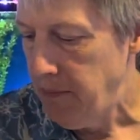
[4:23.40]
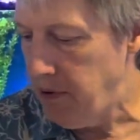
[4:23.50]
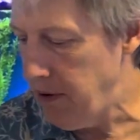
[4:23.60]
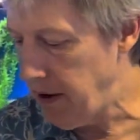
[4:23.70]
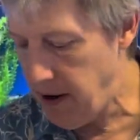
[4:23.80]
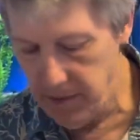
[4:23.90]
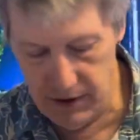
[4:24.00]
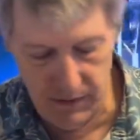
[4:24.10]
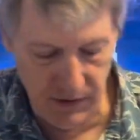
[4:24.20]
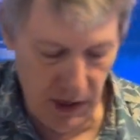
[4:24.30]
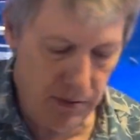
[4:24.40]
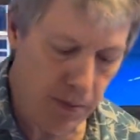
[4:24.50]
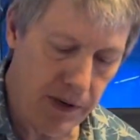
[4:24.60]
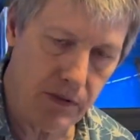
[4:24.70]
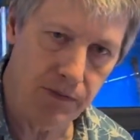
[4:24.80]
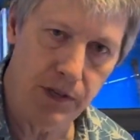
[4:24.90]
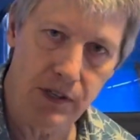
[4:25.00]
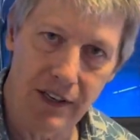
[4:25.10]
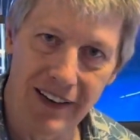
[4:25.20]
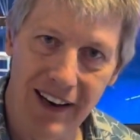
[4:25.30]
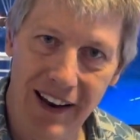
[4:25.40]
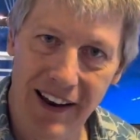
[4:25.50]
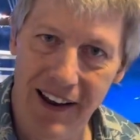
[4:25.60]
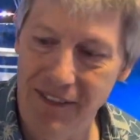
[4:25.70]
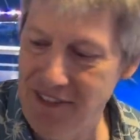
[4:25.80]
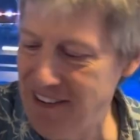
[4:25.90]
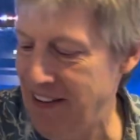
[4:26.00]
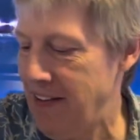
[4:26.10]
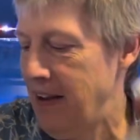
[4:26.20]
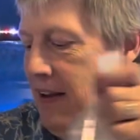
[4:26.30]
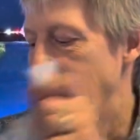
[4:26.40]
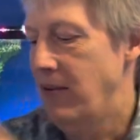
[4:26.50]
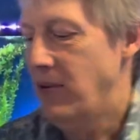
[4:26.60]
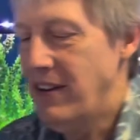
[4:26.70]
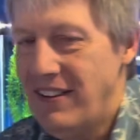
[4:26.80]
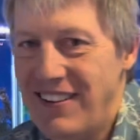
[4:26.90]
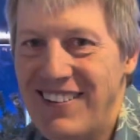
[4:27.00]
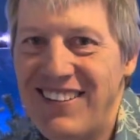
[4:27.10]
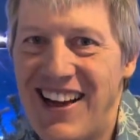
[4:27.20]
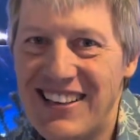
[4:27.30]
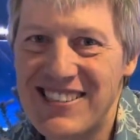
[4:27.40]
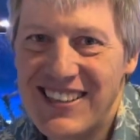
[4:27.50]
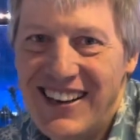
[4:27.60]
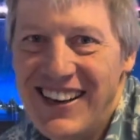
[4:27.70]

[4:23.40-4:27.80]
Boy, how many different types of pencil fish can a guy have? Well, lots.